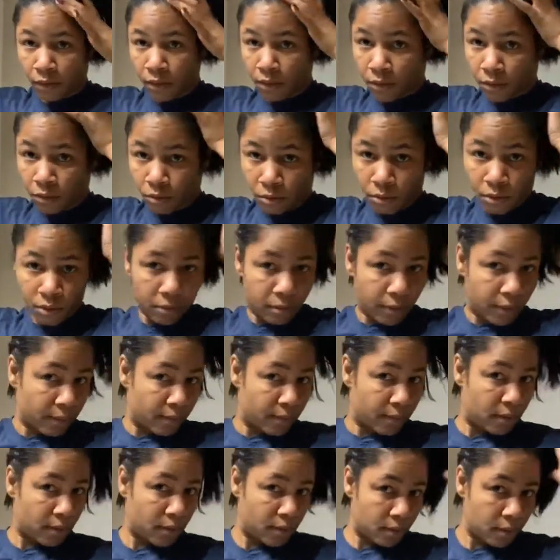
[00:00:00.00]
You don't have to,
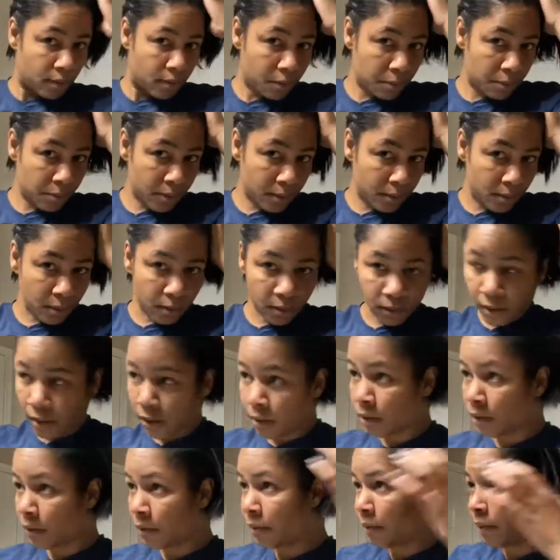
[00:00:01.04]
this is what's looking like so
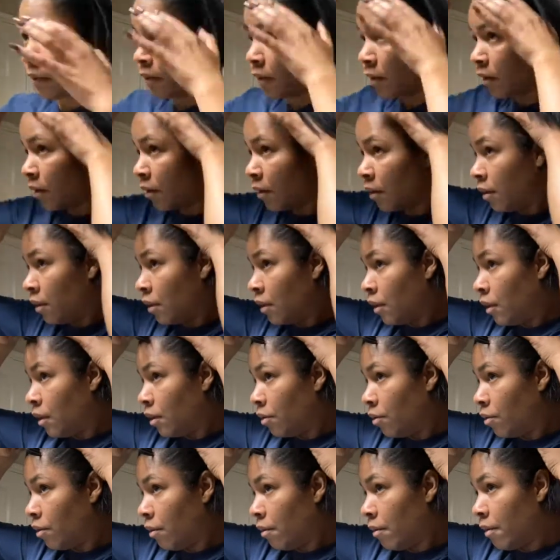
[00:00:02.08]
far. You
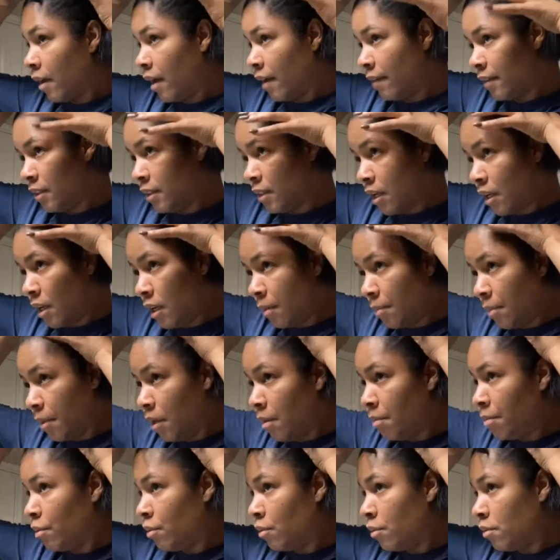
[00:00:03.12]
don't have to take
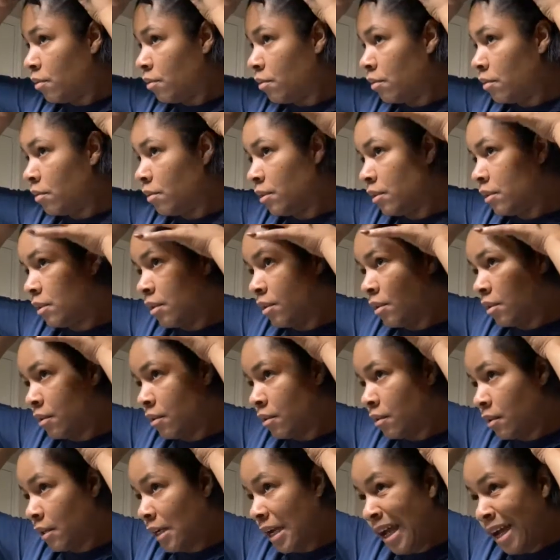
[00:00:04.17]
people's
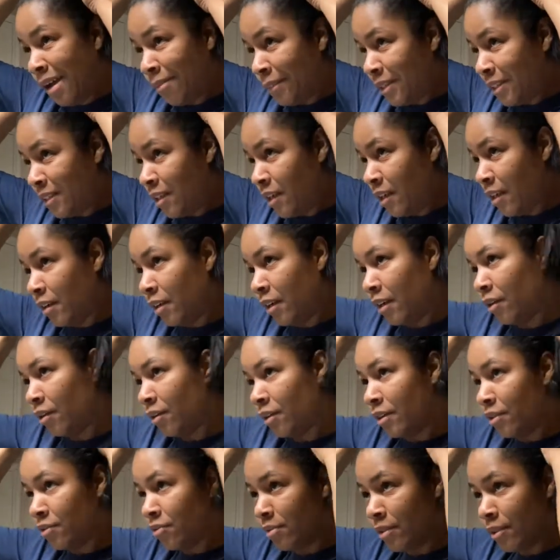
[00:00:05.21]
commentary or
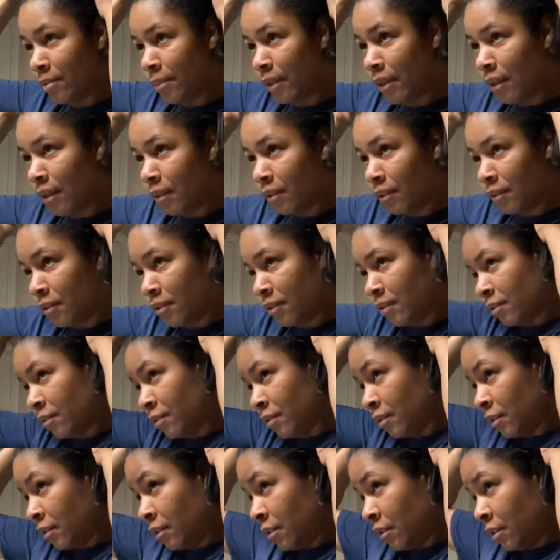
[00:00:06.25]
disrespect.
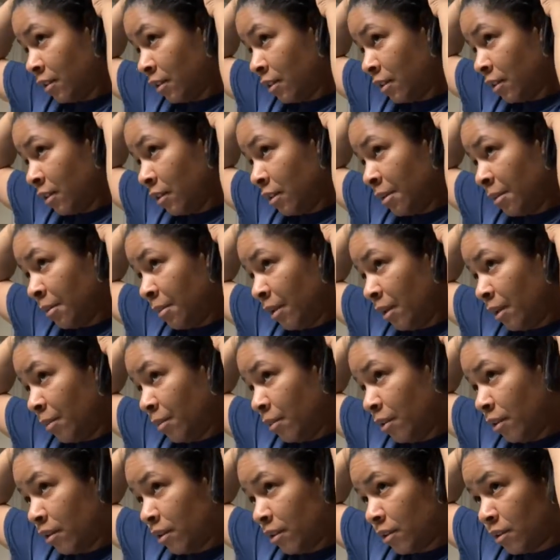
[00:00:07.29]
People
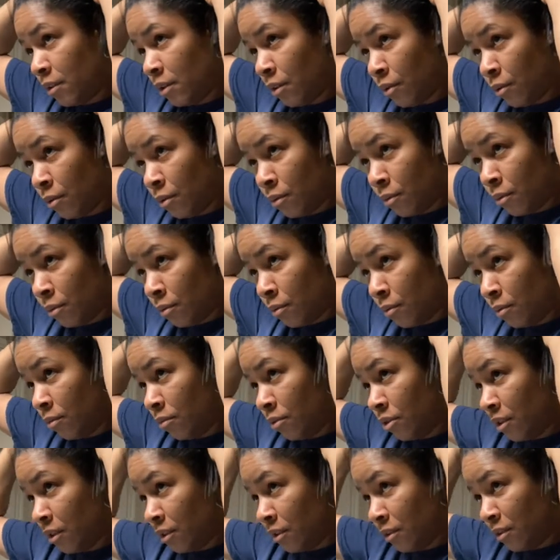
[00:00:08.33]
are so
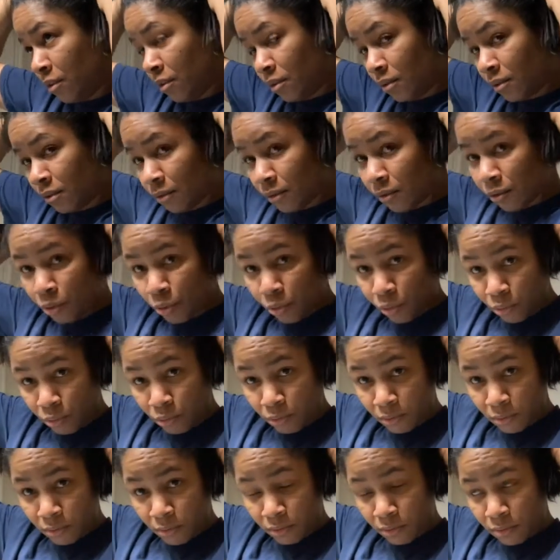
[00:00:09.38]
just
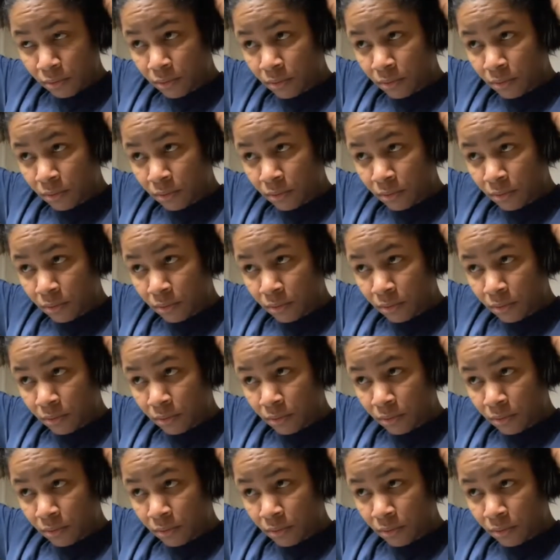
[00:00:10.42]
cruel.